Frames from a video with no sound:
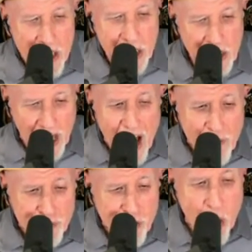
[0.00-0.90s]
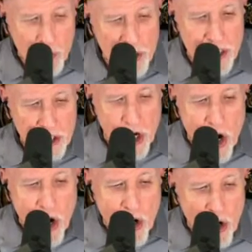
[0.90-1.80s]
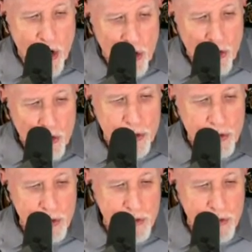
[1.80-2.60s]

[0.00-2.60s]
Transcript: He loves only gold.